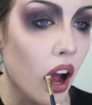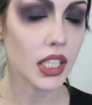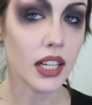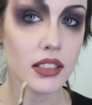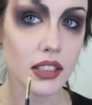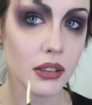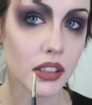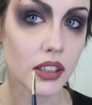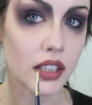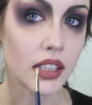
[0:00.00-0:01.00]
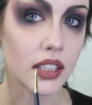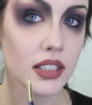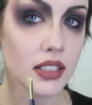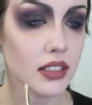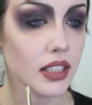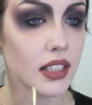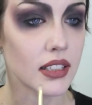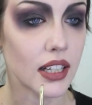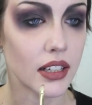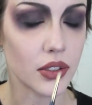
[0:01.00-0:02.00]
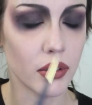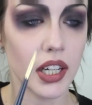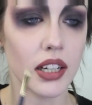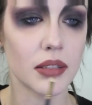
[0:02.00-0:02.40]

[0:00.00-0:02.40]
The idea of this is that you're trying